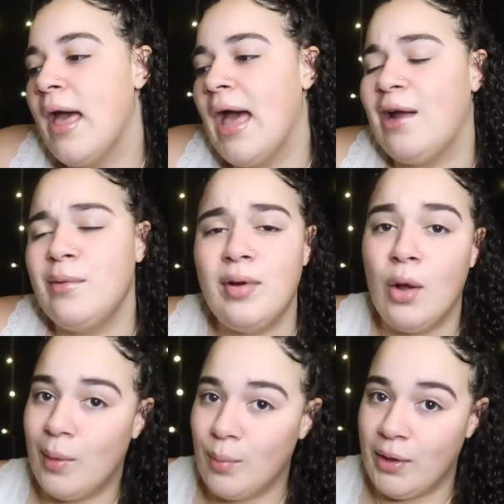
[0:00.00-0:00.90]
I remember
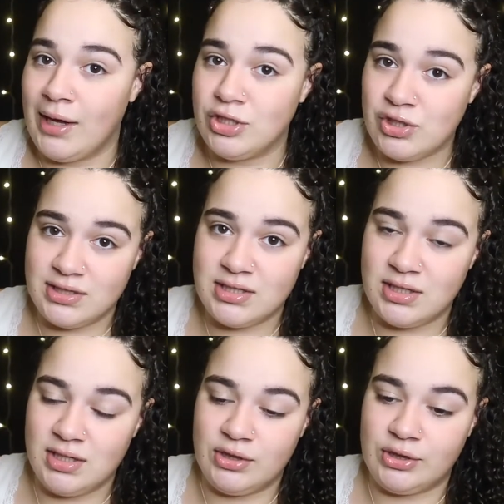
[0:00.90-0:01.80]
at one point I tried
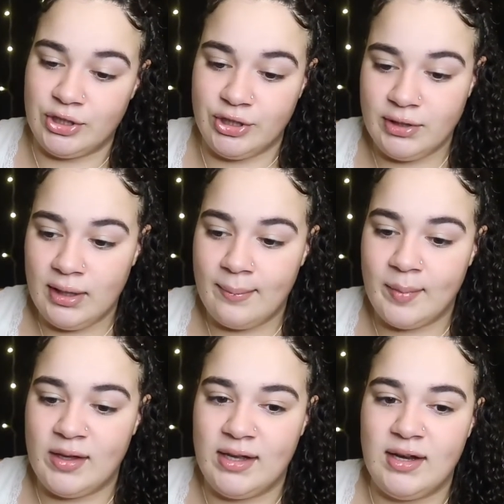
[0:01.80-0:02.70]
to learn,
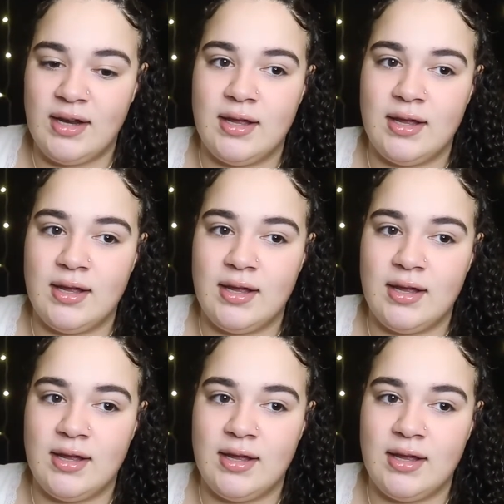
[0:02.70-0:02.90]
but